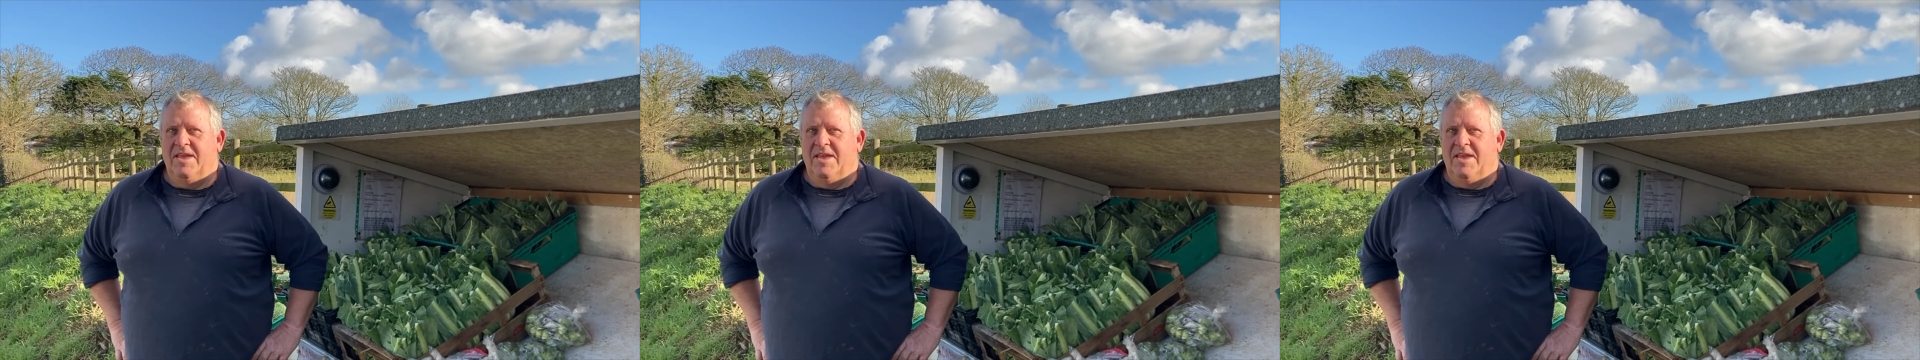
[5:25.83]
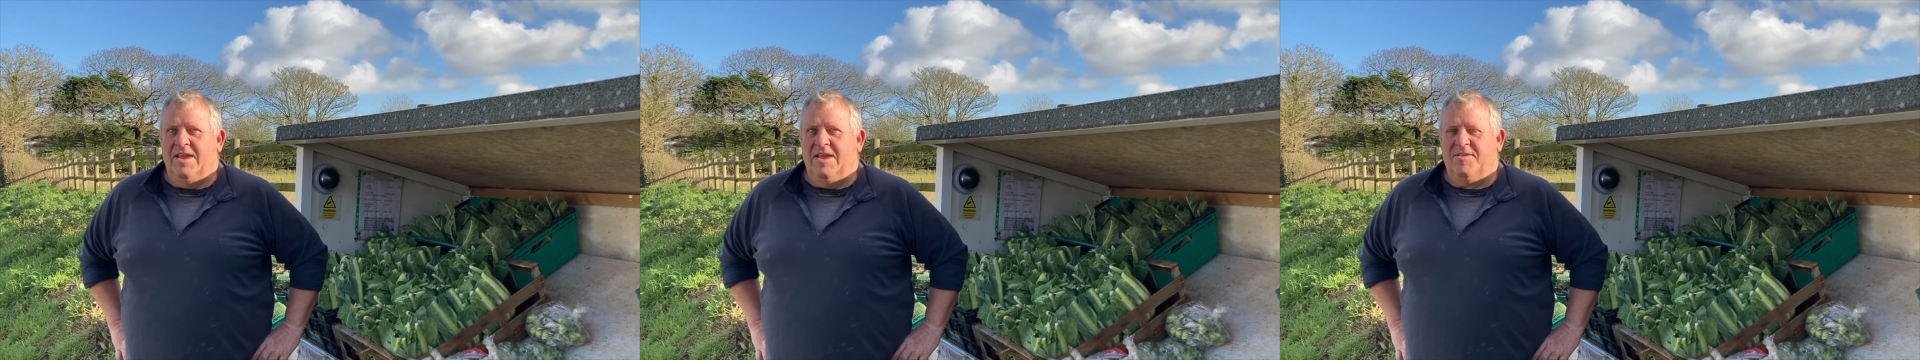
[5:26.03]

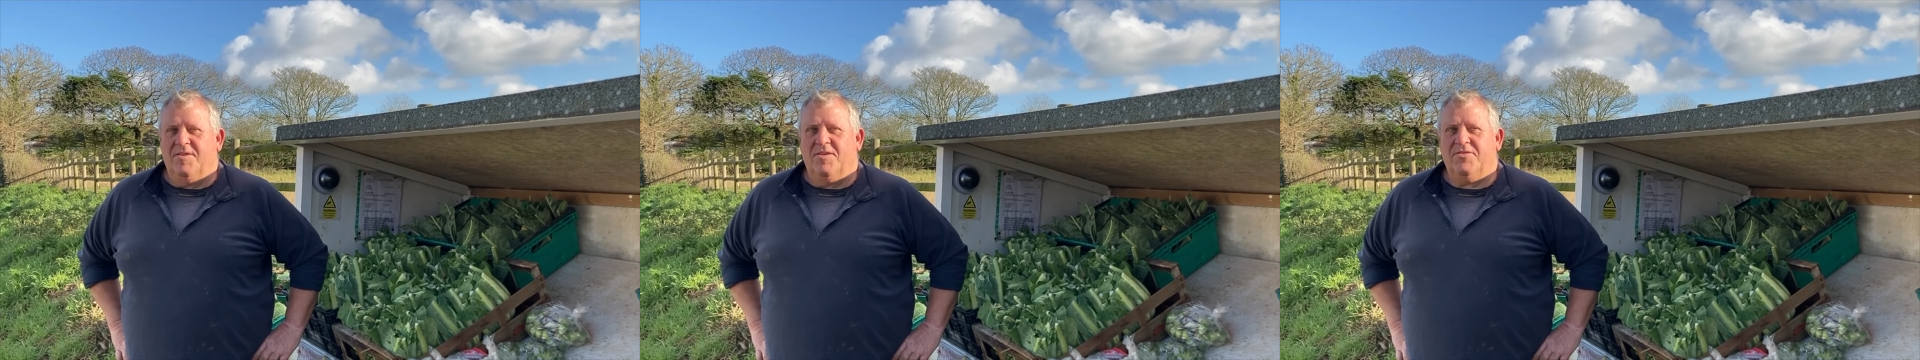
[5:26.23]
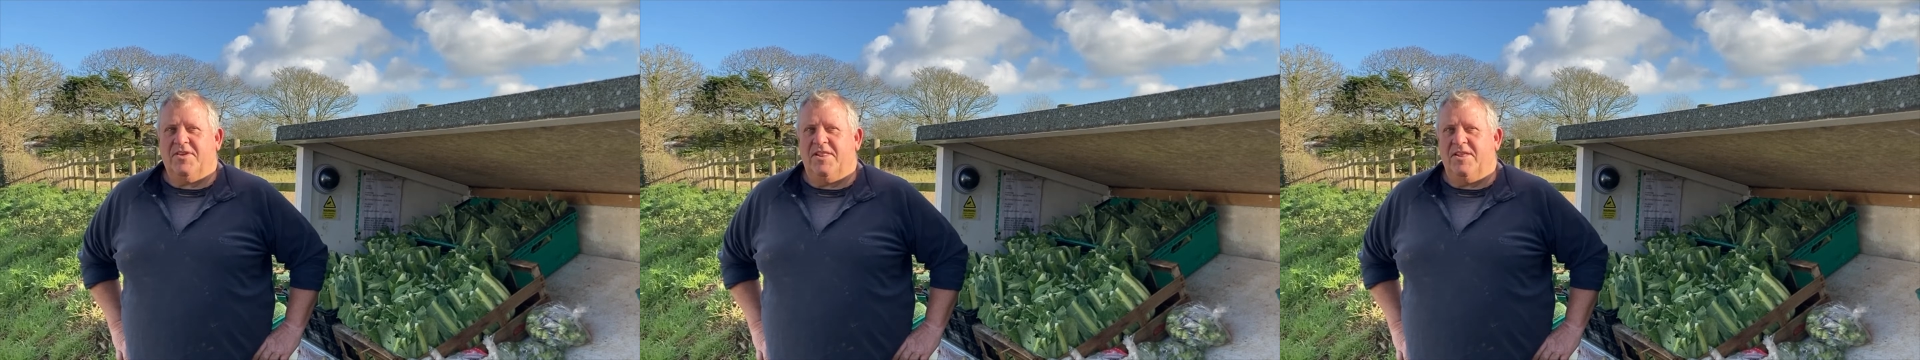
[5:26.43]
it's
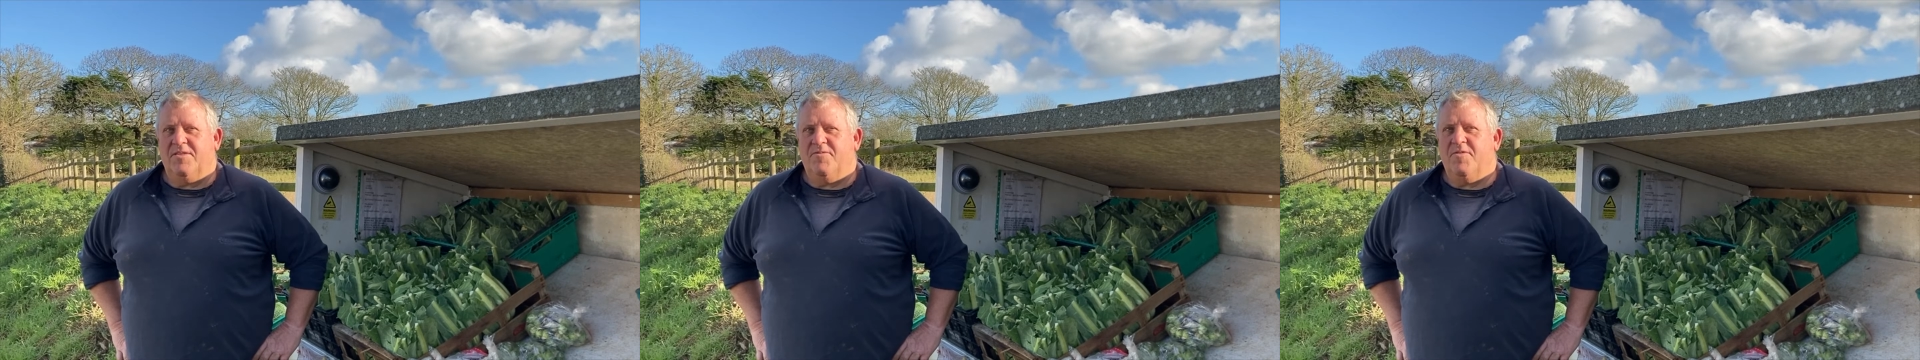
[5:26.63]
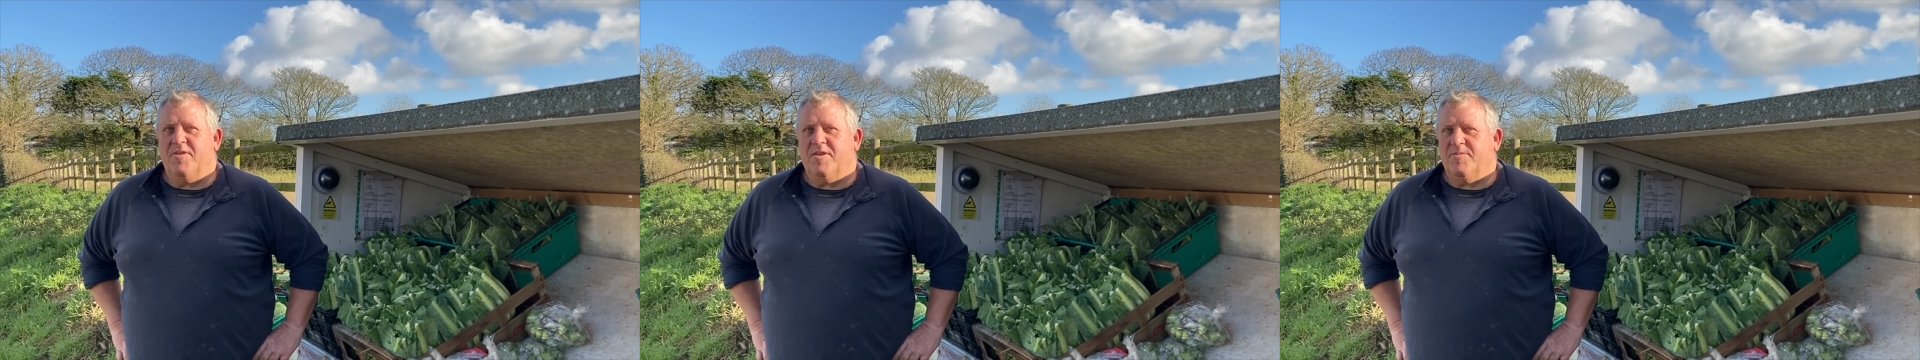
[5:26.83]
hard to get in. It's
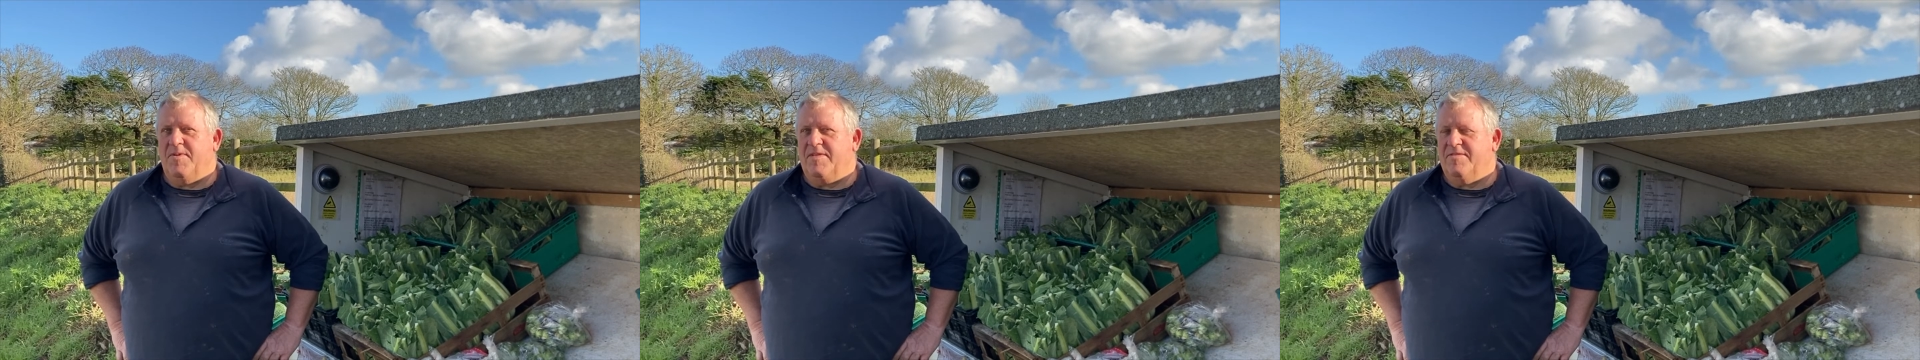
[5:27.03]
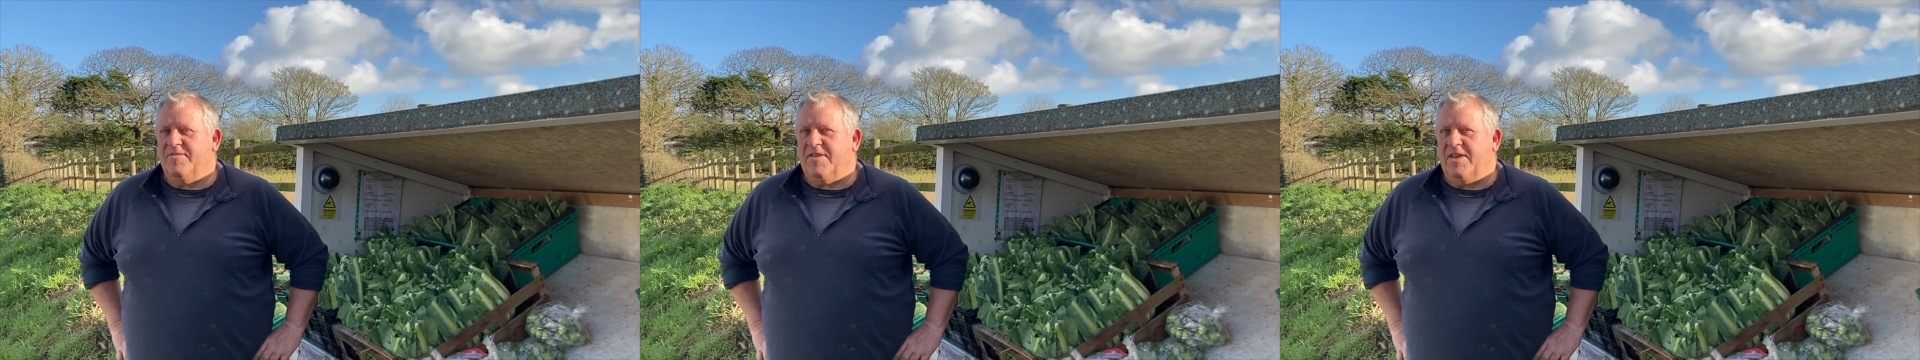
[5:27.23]
very
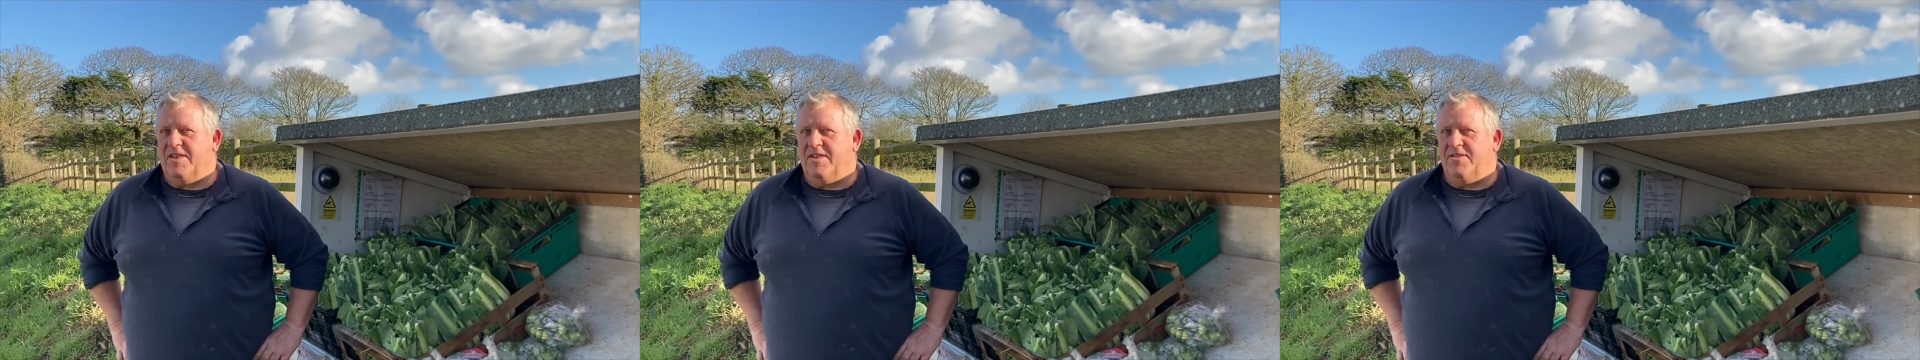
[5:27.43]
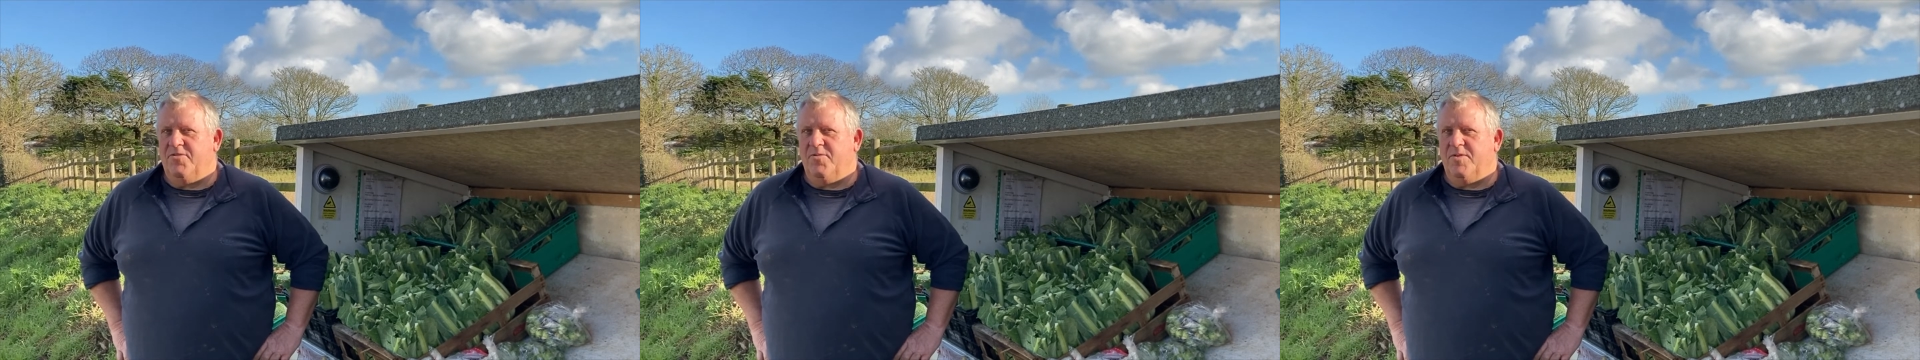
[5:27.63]
expensive to get
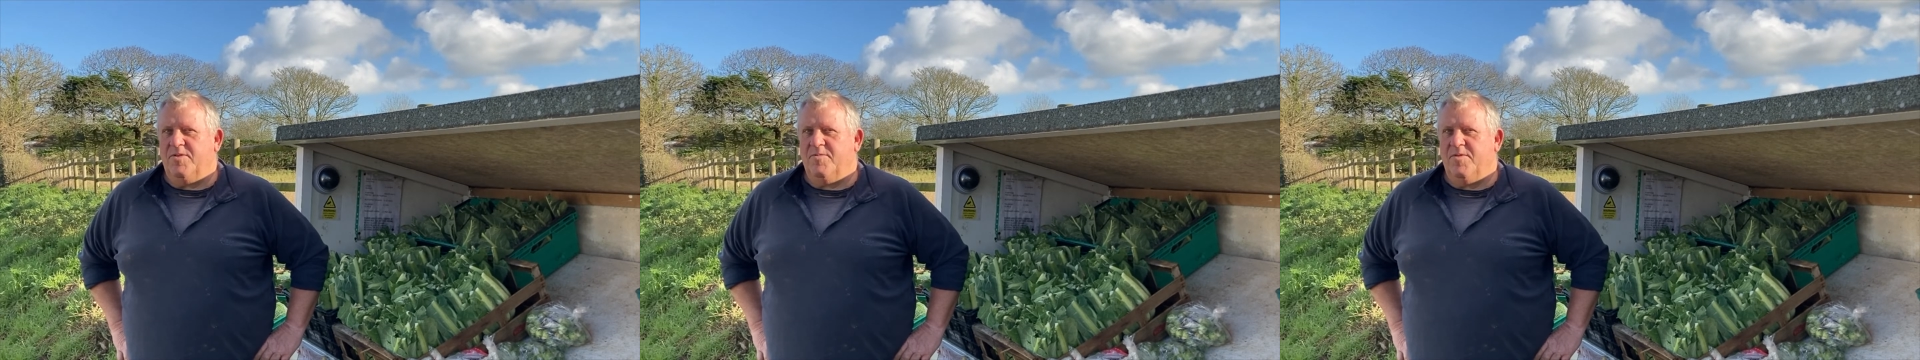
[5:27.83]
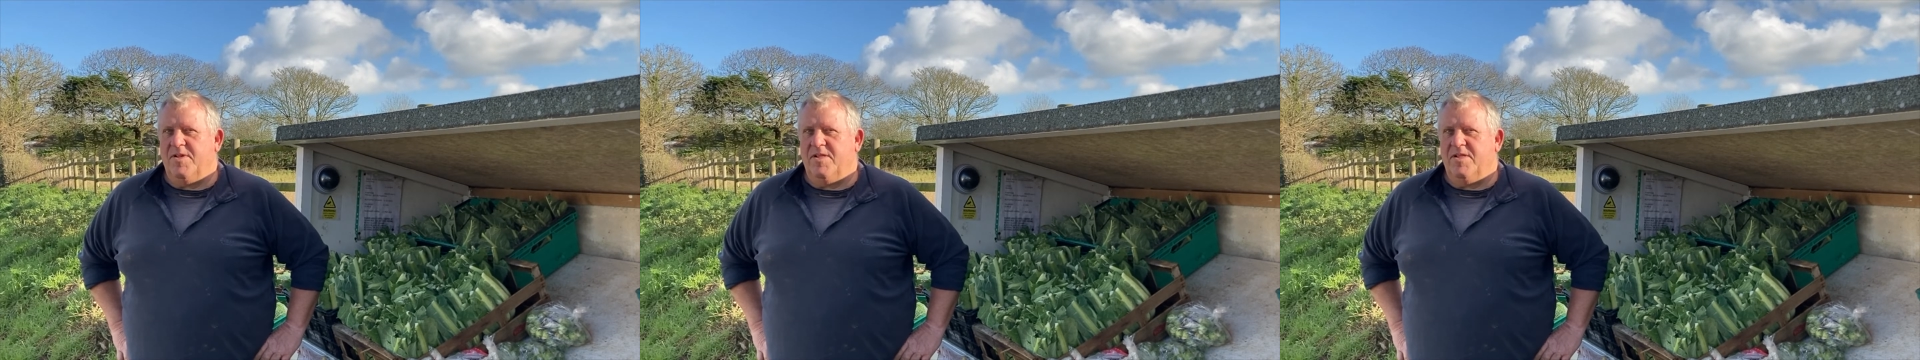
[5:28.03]
into it as well.